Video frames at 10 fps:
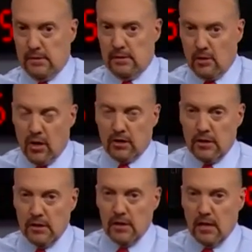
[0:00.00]
Hardly.
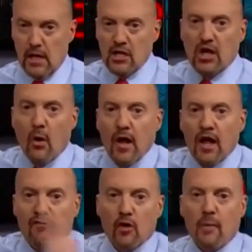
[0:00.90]
So, if
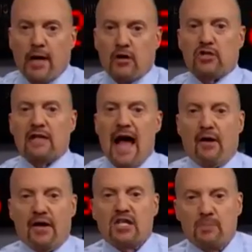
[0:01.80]
lawmakers allow it,
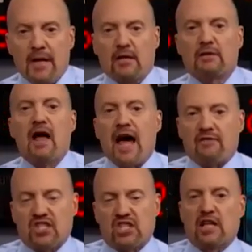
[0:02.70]
expect a lot of
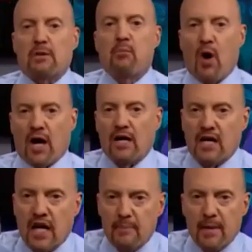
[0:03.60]
slick marketing
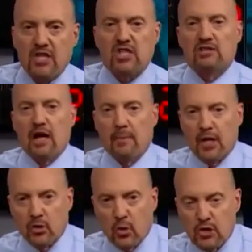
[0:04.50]
campaigns, celebrity
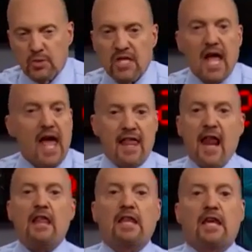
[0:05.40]
endorsements, and
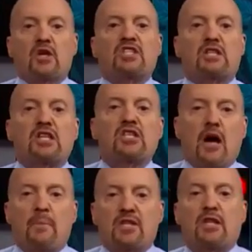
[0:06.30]
anything else that these
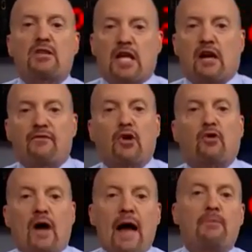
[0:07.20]
companies can think of to
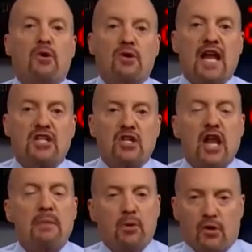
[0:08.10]
grab your attention
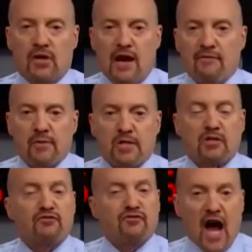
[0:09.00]
and build a name for themselves.
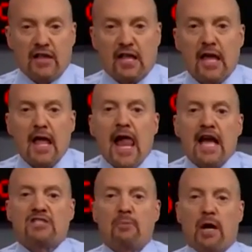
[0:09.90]
Finally, as
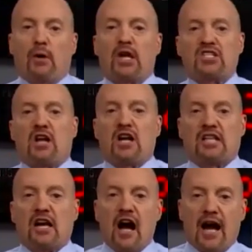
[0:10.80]
the marijuana stocks get
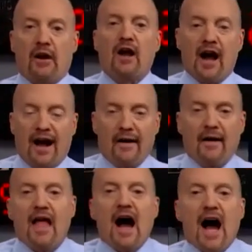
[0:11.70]
higher and higher,
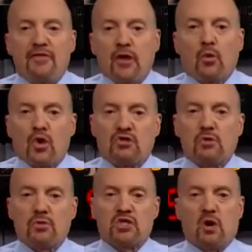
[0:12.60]
I think Wall Street
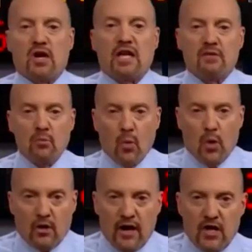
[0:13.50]
will start giving more
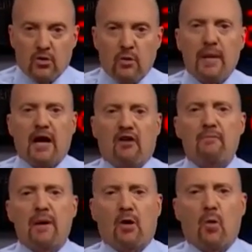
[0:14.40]
credit to a pair of
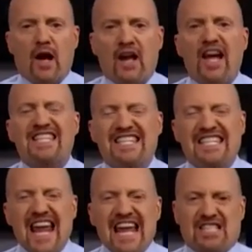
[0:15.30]

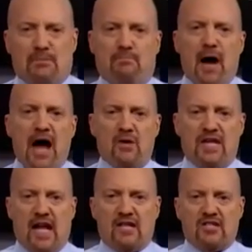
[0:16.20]
marijuana-adjacent
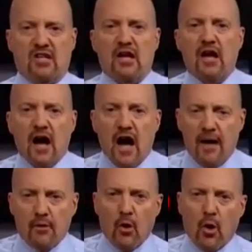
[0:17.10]
biotechs
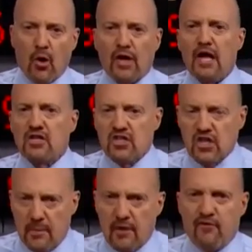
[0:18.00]
called
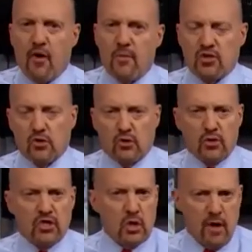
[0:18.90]
GW Pharmaceutical,
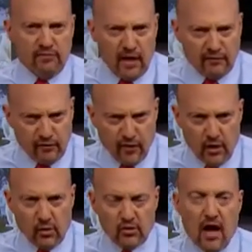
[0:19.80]
which you know I've liked for a very
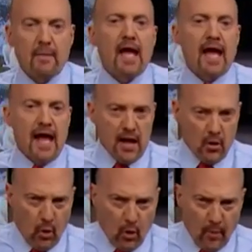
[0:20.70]
long time, and
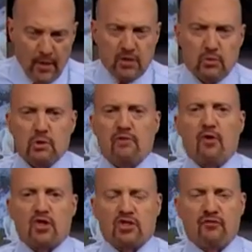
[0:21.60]
Corbis, which we've
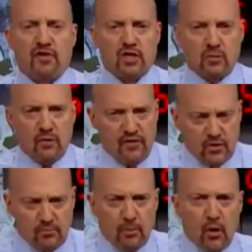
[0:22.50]
also featured. We
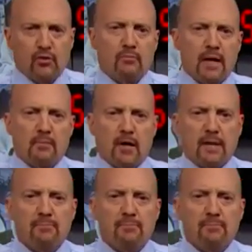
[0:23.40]
featured both on Mad Money.